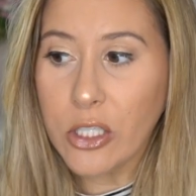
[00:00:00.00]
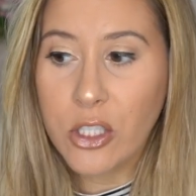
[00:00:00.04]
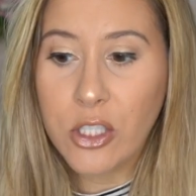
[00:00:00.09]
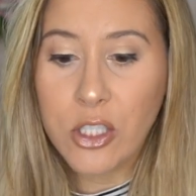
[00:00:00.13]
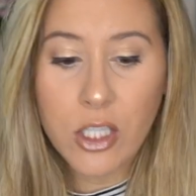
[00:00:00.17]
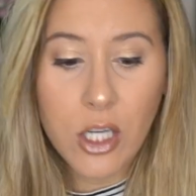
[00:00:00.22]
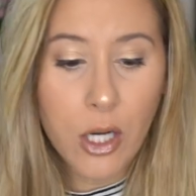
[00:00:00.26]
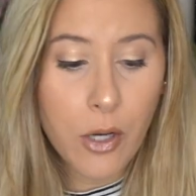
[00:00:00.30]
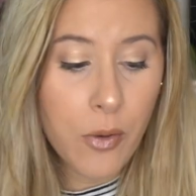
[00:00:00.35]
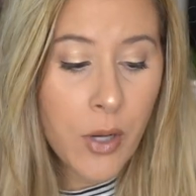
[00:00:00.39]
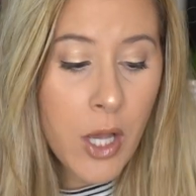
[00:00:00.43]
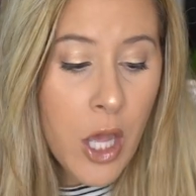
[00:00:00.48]

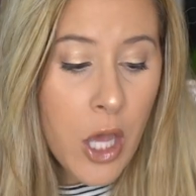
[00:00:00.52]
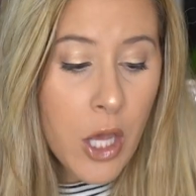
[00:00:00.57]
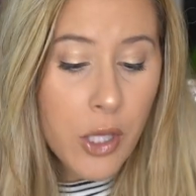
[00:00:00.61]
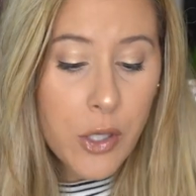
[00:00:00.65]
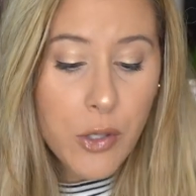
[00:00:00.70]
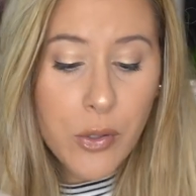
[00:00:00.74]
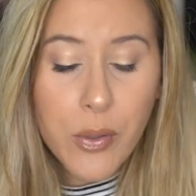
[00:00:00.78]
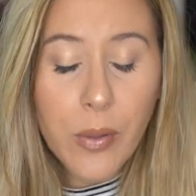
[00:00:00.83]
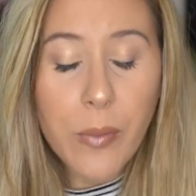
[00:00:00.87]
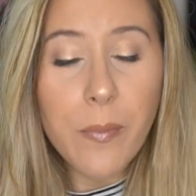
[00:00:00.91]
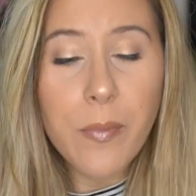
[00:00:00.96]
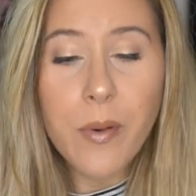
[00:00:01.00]
So
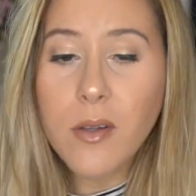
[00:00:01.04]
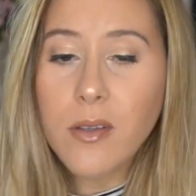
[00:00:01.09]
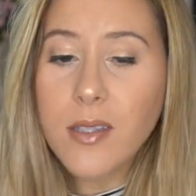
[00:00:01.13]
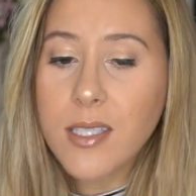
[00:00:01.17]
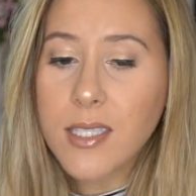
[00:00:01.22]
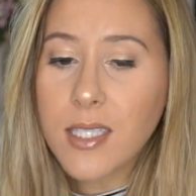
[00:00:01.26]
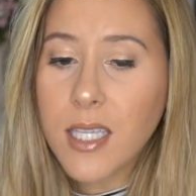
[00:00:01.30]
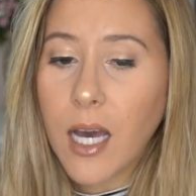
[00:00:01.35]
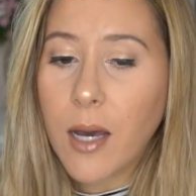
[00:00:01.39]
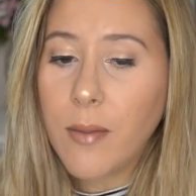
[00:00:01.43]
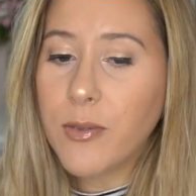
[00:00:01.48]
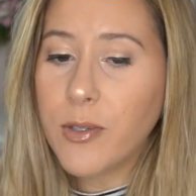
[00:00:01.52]
you can build
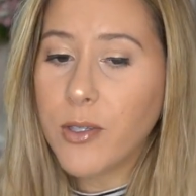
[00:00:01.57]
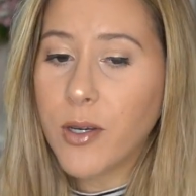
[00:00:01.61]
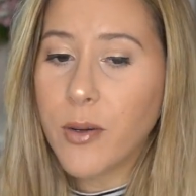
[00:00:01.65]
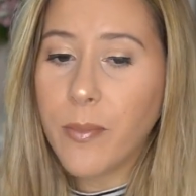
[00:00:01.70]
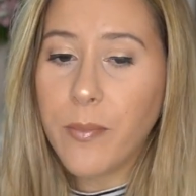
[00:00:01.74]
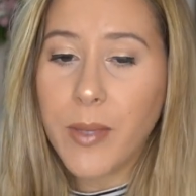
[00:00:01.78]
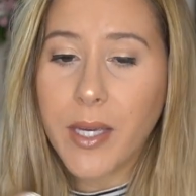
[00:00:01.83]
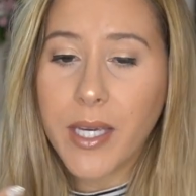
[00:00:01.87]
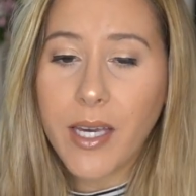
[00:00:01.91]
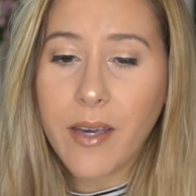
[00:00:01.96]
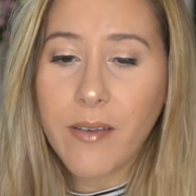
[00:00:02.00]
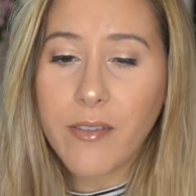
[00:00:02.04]
this up, you can
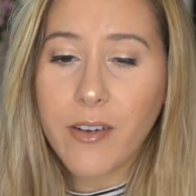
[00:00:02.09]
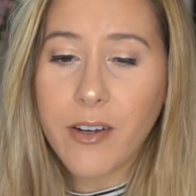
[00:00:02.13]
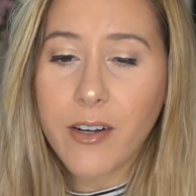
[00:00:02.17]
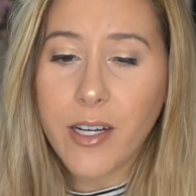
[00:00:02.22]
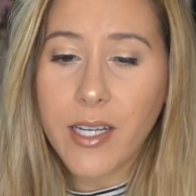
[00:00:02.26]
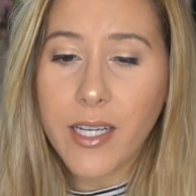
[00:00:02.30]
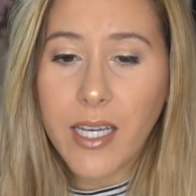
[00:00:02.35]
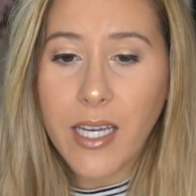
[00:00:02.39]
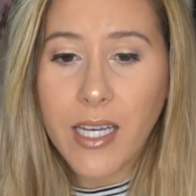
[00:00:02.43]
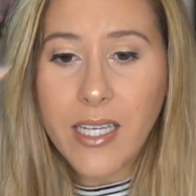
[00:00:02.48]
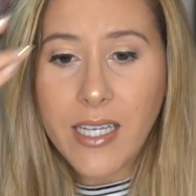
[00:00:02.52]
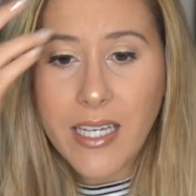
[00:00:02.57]
make it
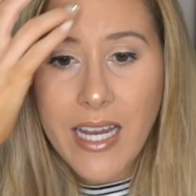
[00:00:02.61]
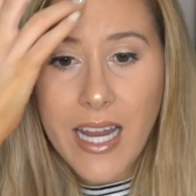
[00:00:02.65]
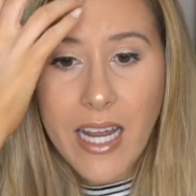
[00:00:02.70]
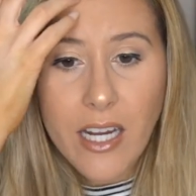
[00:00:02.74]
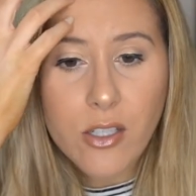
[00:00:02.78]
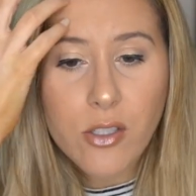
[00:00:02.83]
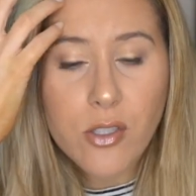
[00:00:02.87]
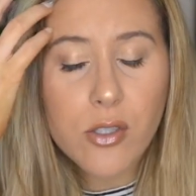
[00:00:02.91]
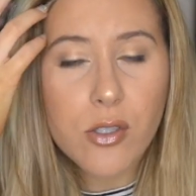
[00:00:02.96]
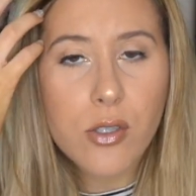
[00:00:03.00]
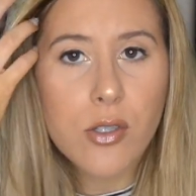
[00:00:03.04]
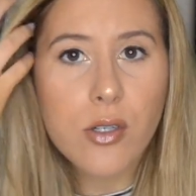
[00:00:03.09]
very
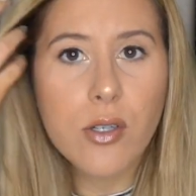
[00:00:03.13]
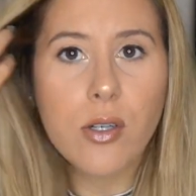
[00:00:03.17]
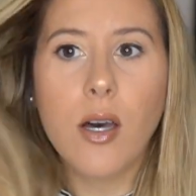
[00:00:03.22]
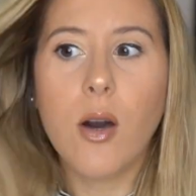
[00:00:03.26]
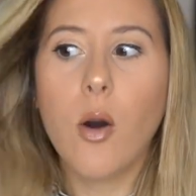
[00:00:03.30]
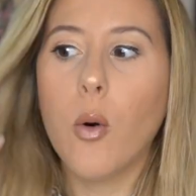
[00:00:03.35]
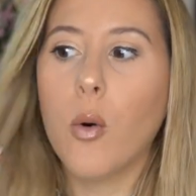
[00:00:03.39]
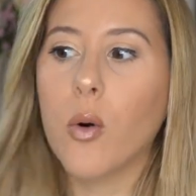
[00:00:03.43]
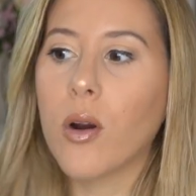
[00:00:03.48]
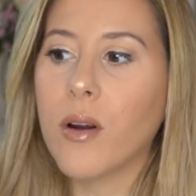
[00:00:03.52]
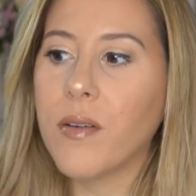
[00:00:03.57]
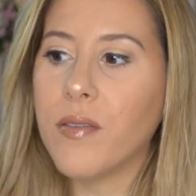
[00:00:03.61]
natural
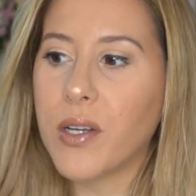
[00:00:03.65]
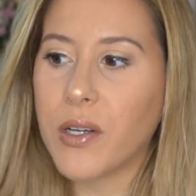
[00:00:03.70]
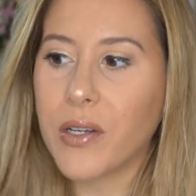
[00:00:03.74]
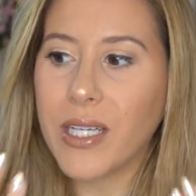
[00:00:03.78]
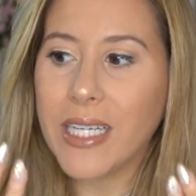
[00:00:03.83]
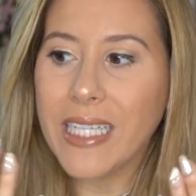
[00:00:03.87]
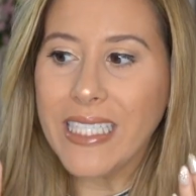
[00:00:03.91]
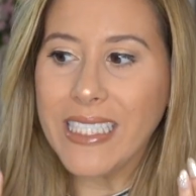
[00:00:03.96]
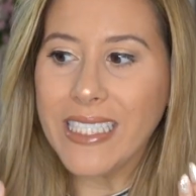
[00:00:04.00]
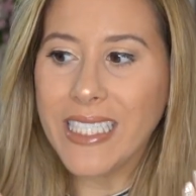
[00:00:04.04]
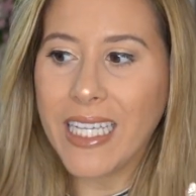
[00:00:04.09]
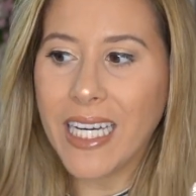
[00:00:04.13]
or very
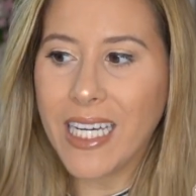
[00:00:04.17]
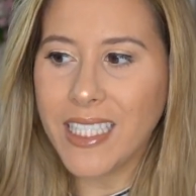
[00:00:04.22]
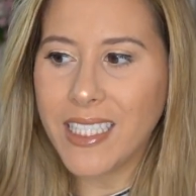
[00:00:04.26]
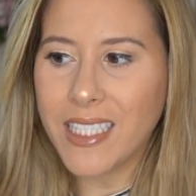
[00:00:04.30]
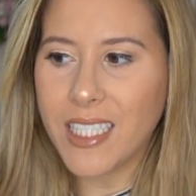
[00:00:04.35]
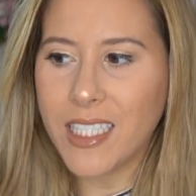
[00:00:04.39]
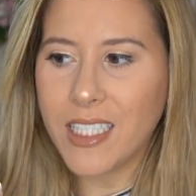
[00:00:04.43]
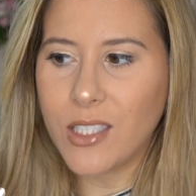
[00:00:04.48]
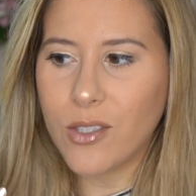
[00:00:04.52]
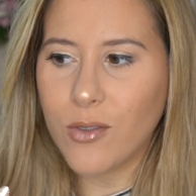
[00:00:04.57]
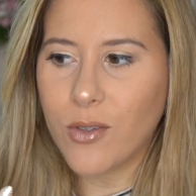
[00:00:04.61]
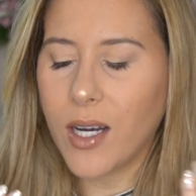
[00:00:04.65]
intense,
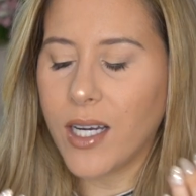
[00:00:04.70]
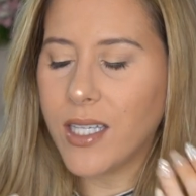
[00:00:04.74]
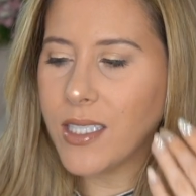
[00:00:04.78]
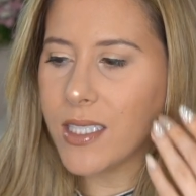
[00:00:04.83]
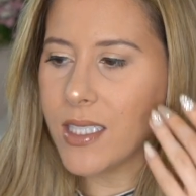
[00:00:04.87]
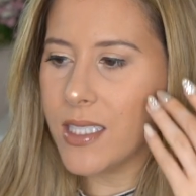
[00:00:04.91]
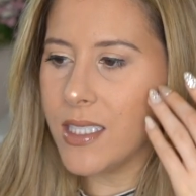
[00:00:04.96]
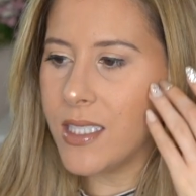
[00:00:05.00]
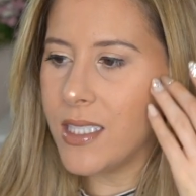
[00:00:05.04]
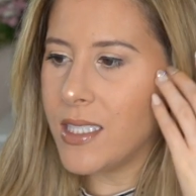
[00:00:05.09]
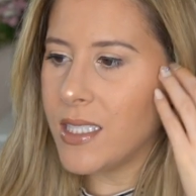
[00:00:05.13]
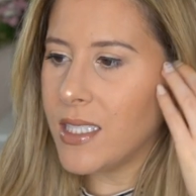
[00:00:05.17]
as you guys
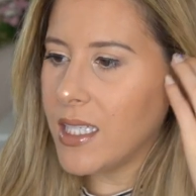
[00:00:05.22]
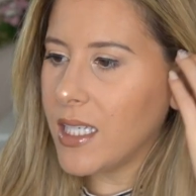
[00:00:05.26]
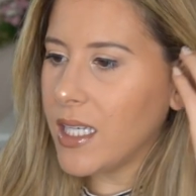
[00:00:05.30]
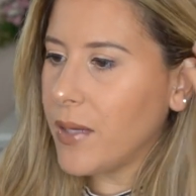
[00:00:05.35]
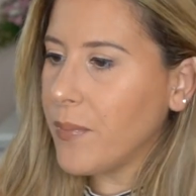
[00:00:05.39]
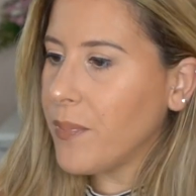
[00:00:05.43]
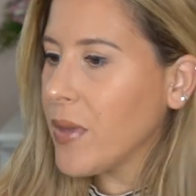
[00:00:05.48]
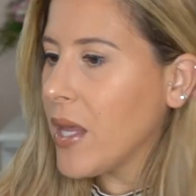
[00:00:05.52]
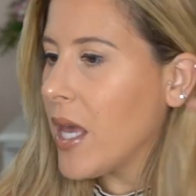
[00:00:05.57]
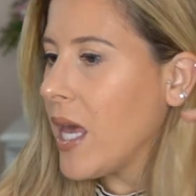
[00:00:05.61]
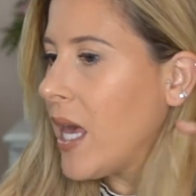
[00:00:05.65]
could see.